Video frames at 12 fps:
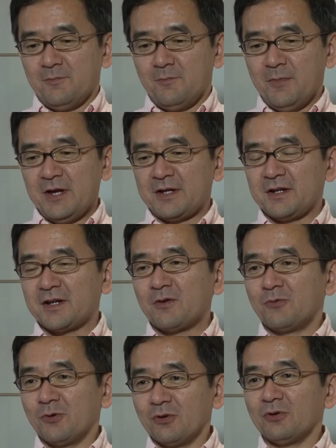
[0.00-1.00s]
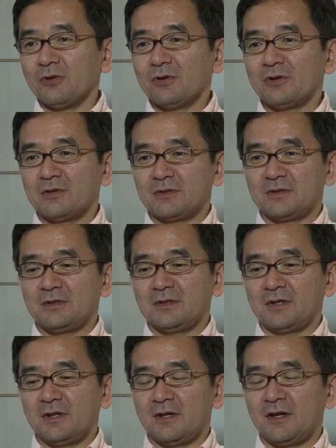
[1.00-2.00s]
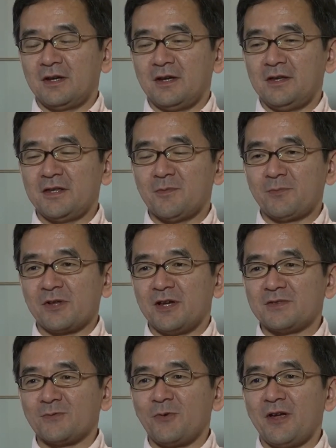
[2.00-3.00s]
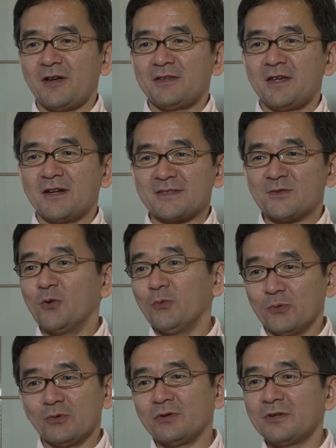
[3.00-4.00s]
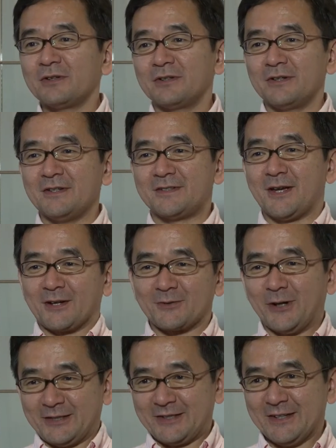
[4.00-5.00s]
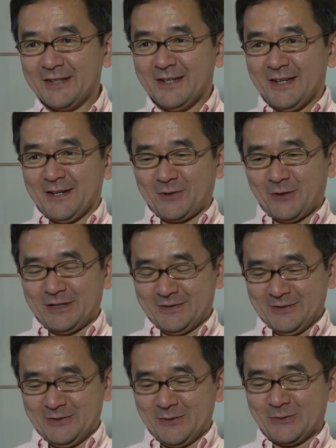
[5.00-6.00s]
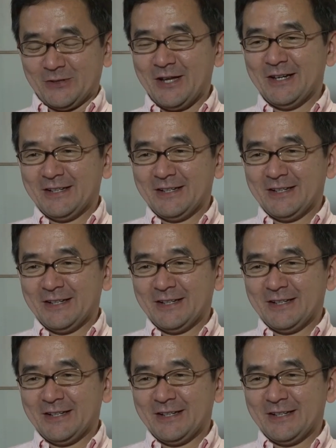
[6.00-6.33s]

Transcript: making a rule uh, in the place where there's no wall. It's a quite, quite you know,